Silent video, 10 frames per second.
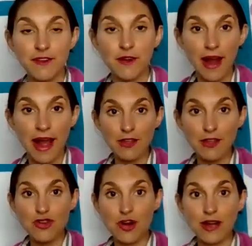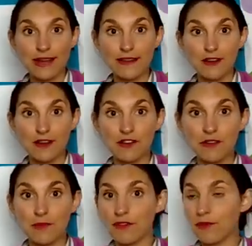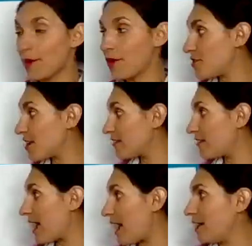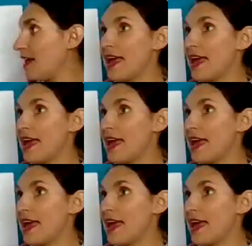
for our giant octopus project today.